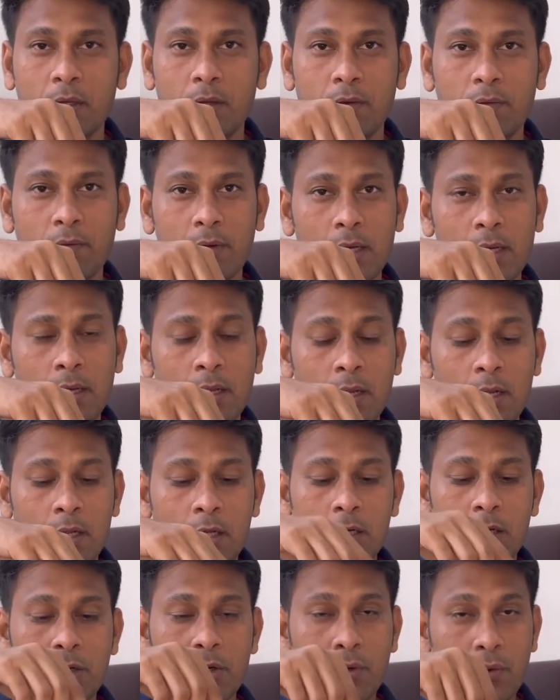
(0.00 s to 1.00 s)
Well,
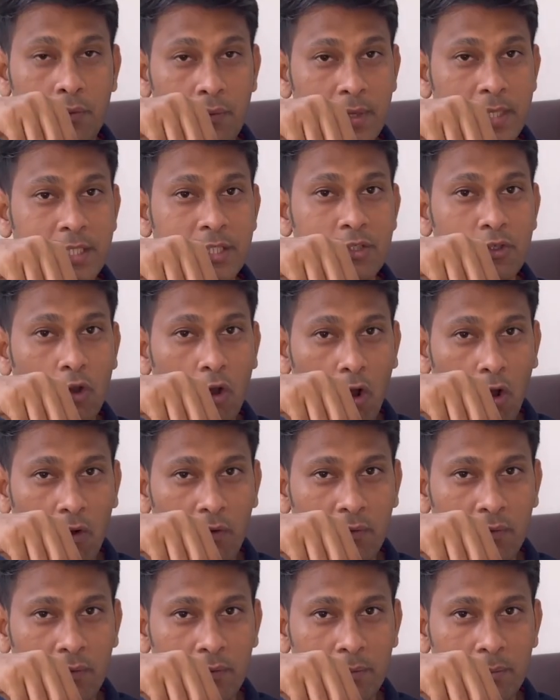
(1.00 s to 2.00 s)
twist
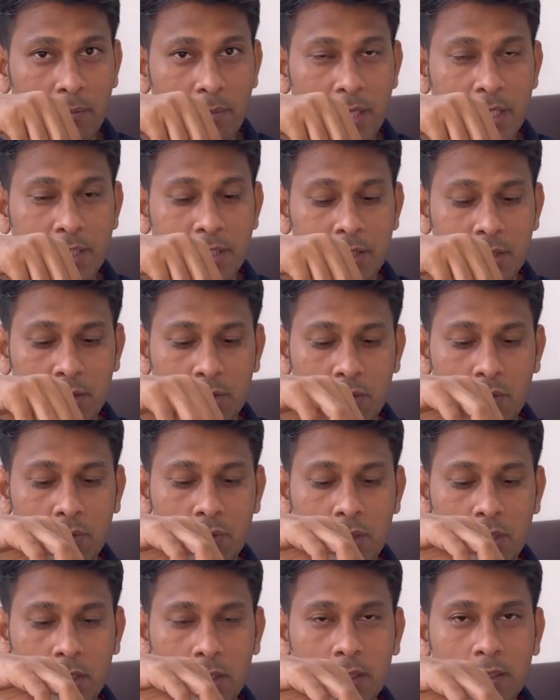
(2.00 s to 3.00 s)
off means to
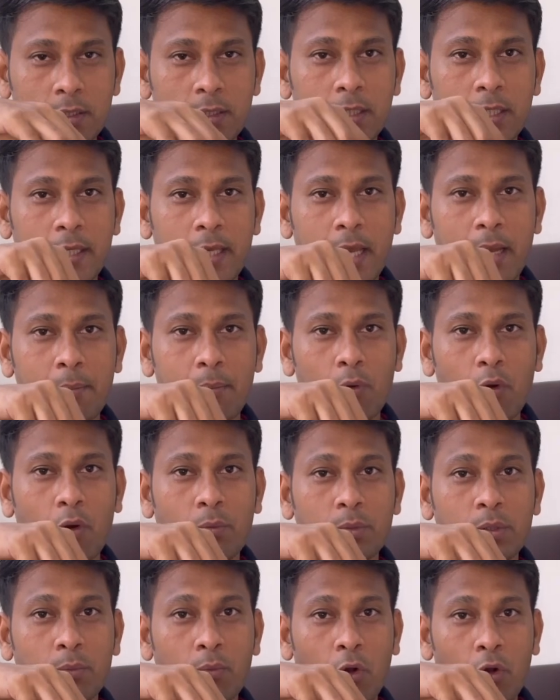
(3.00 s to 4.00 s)
turn the cap
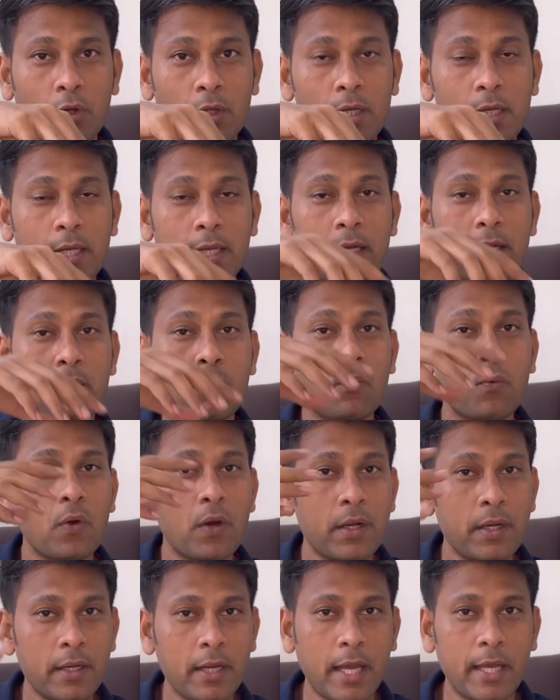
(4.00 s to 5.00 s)
of the bottle in
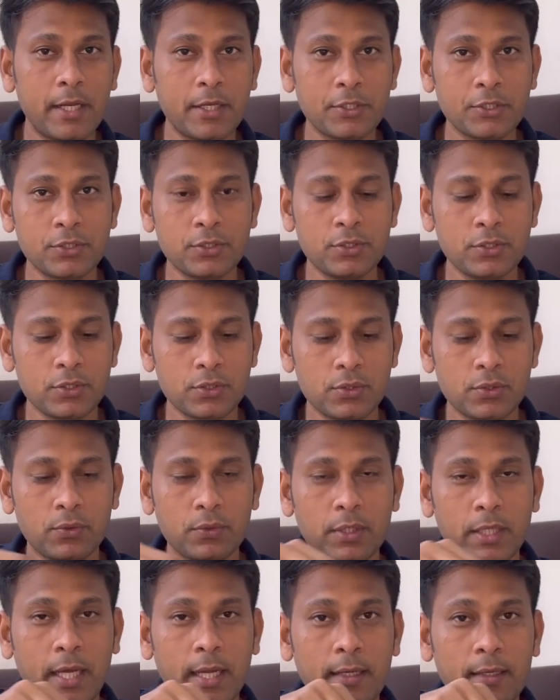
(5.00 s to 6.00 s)
one direction so
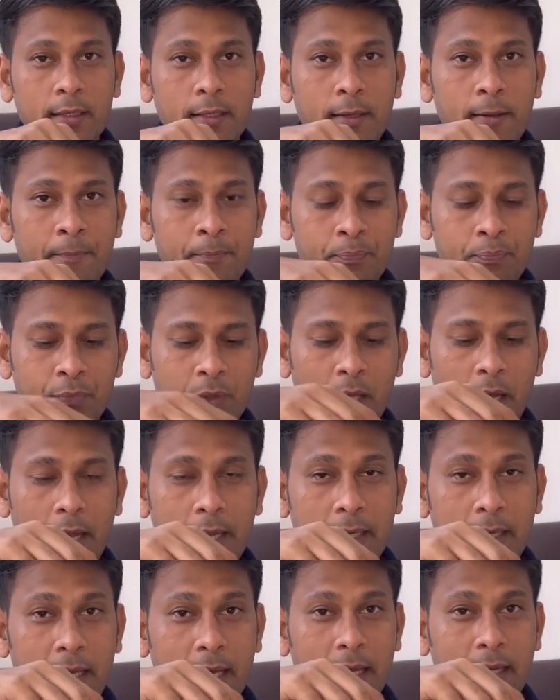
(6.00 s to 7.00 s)
that I
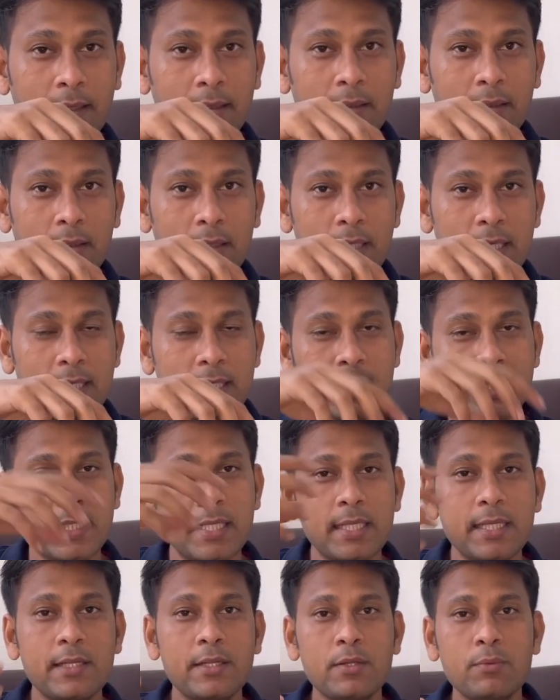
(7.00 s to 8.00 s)
can
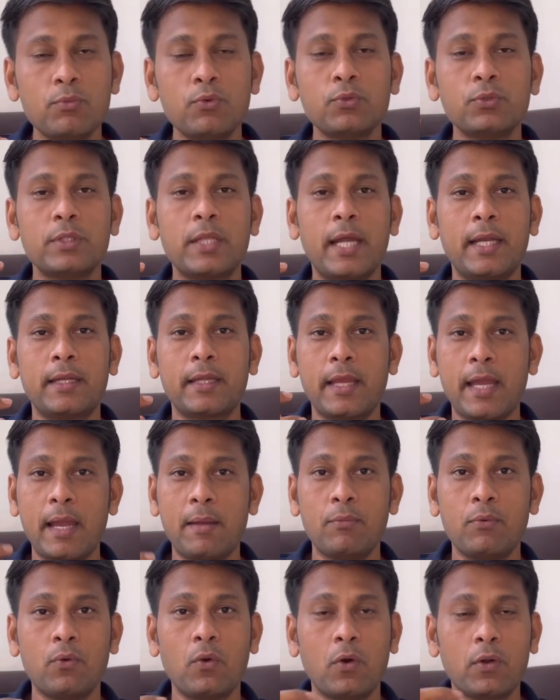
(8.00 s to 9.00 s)
easily remove that
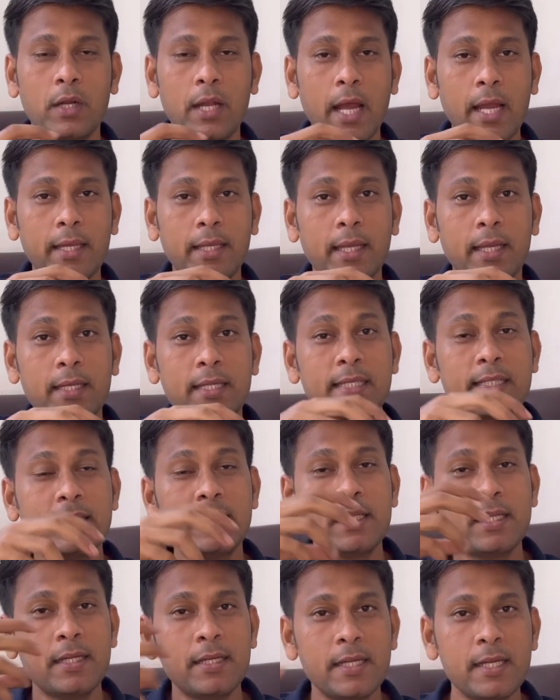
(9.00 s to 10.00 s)
cap or I can
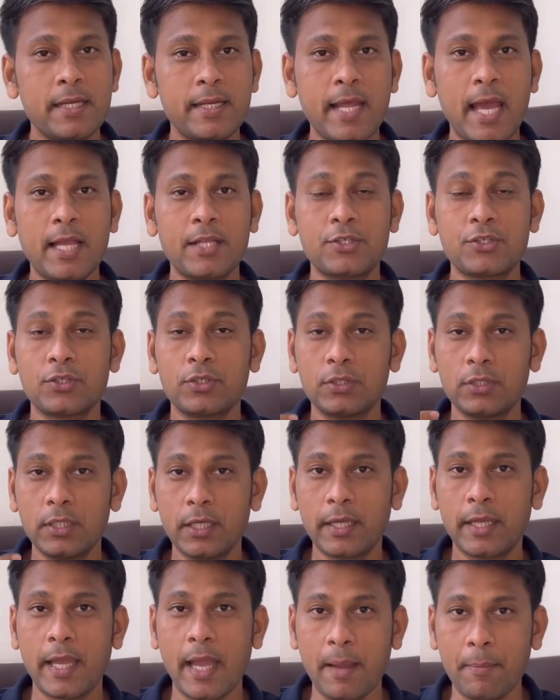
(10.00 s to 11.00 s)
easily detach the
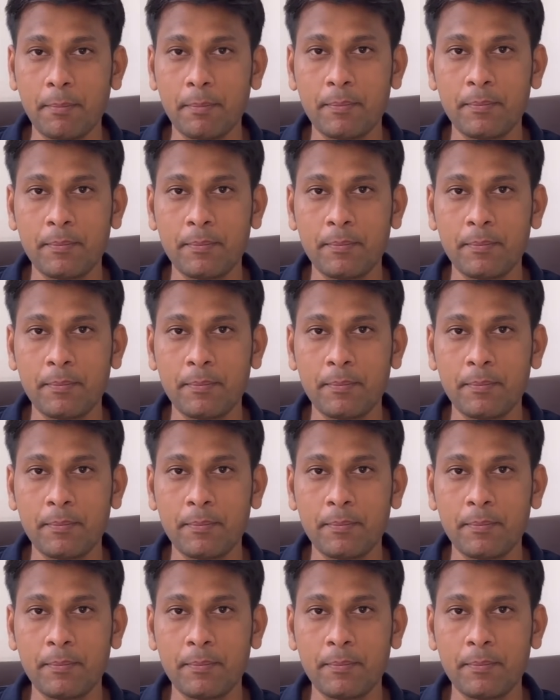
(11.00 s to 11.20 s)
cap.